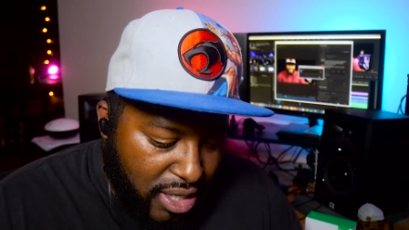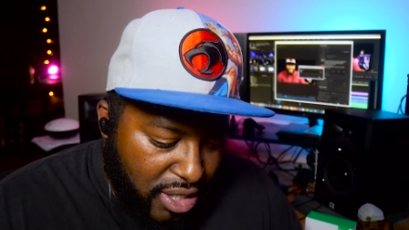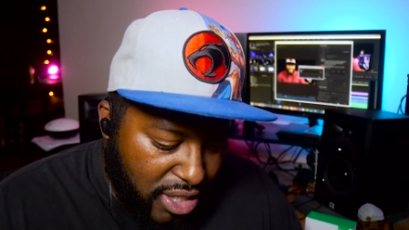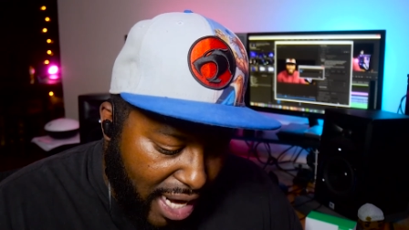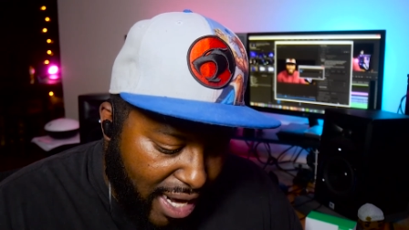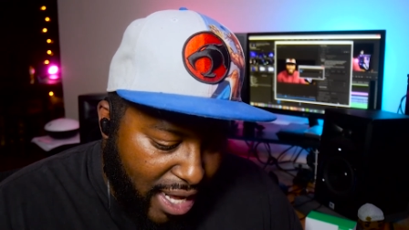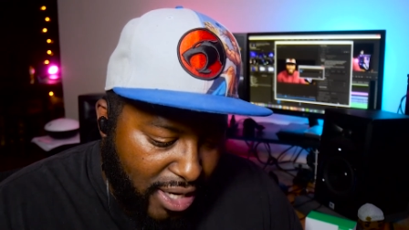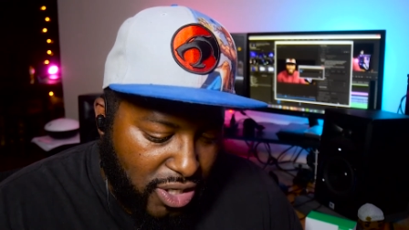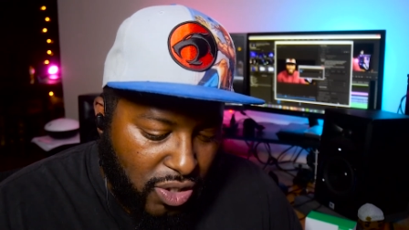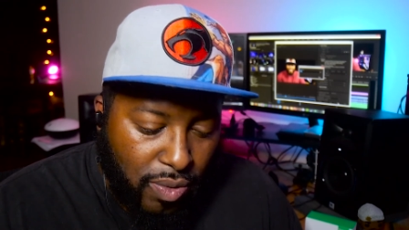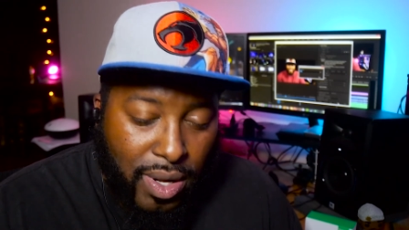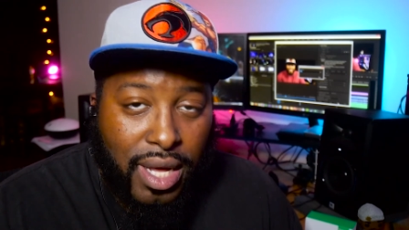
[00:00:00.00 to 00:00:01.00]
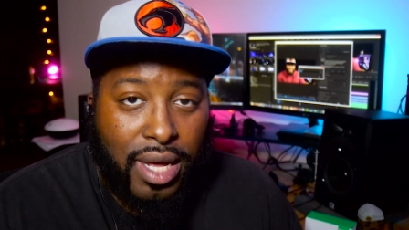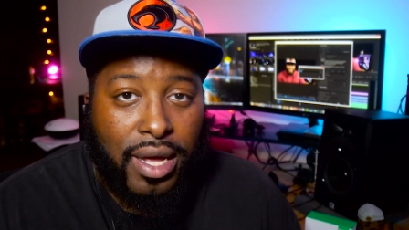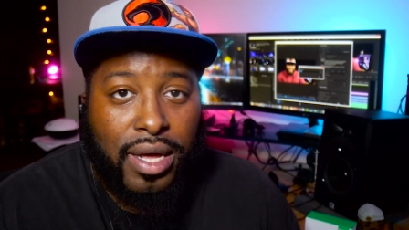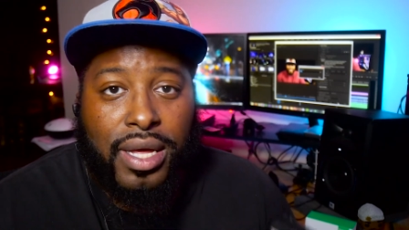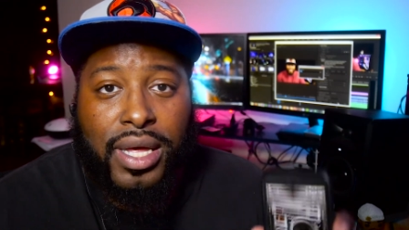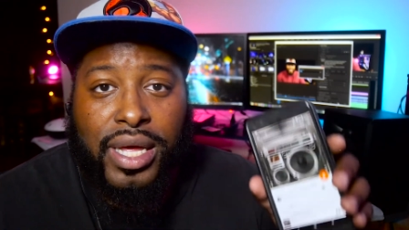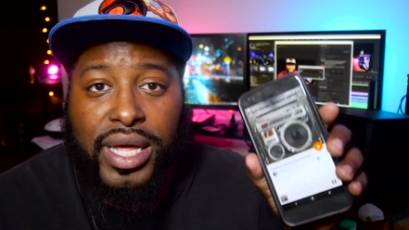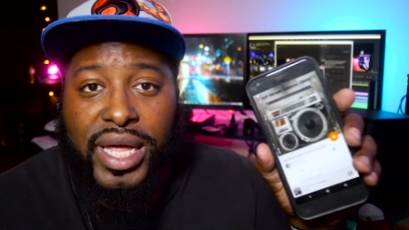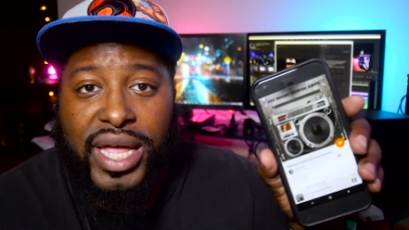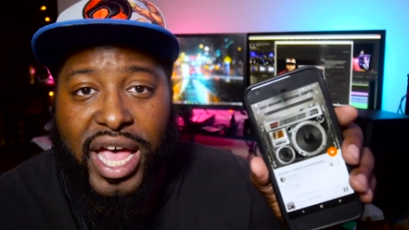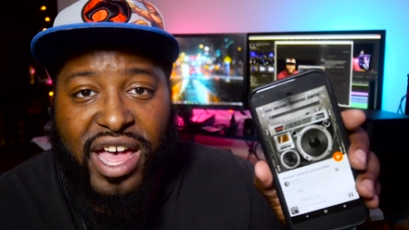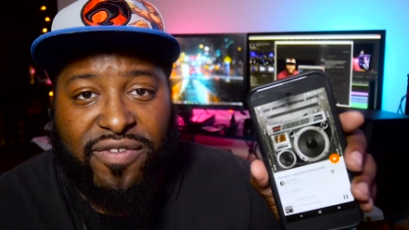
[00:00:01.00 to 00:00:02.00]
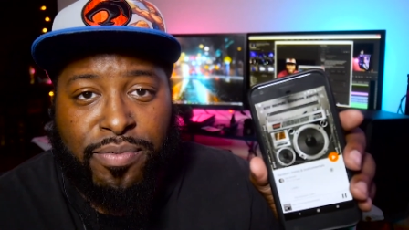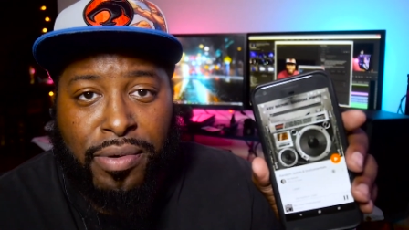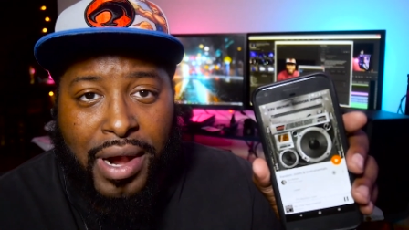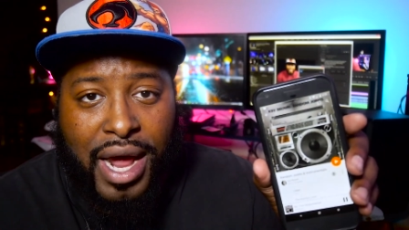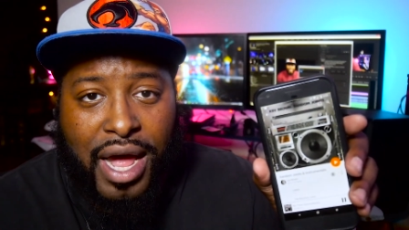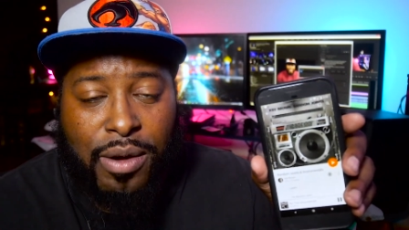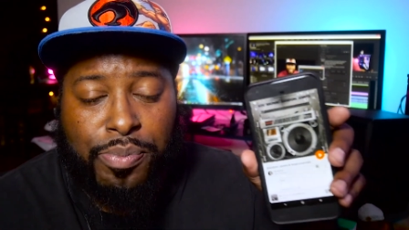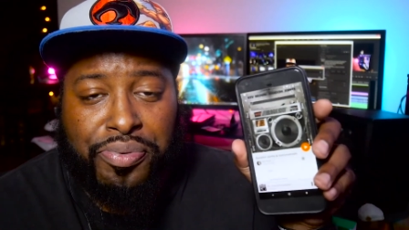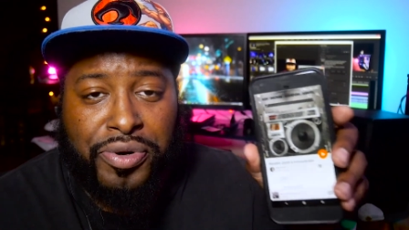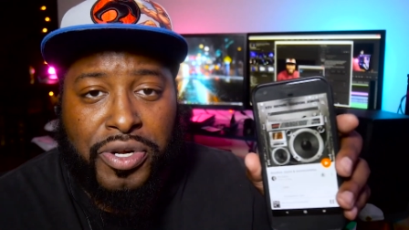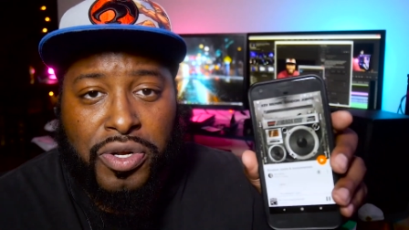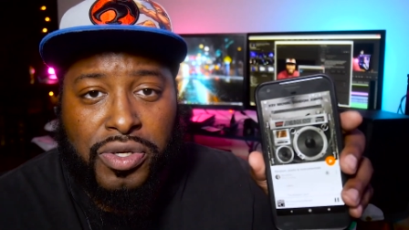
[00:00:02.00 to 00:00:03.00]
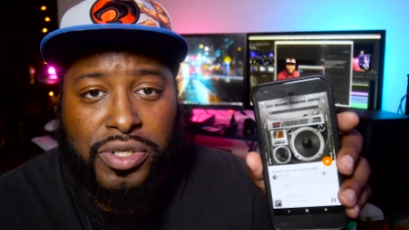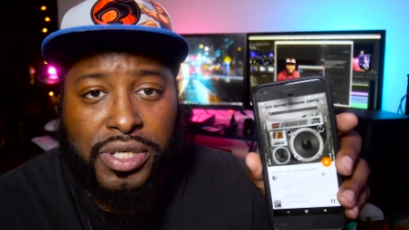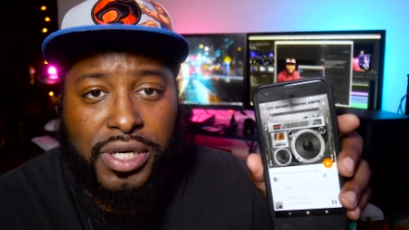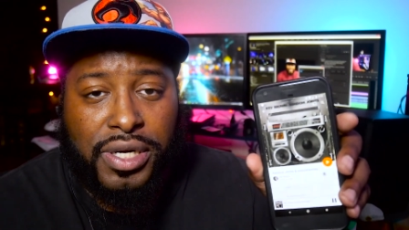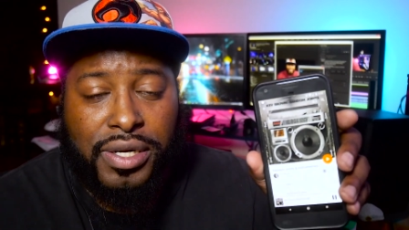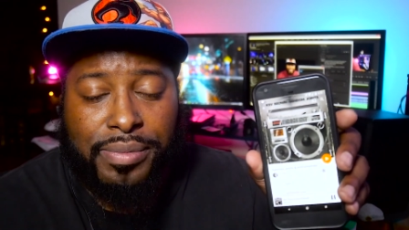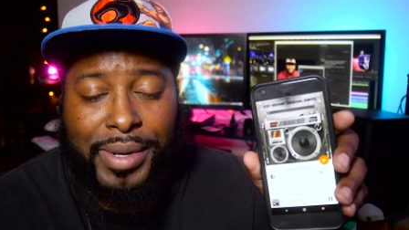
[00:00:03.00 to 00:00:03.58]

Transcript: Shout out to uh, Kev Brown, producer.